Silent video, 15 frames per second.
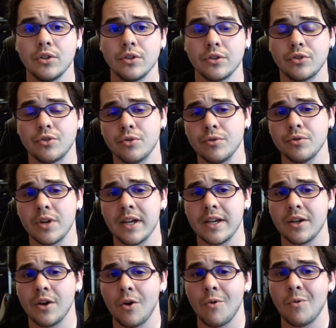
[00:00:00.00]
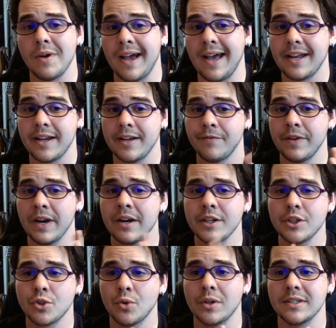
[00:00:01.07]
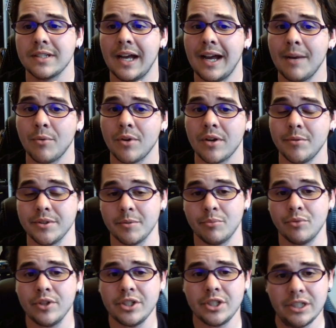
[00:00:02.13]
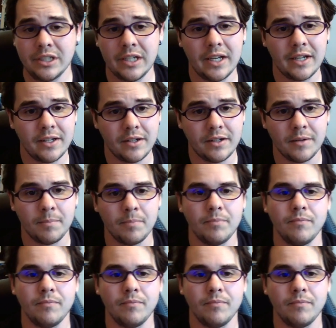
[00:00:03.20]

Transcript: True Draco had a very short time where it was appreciated,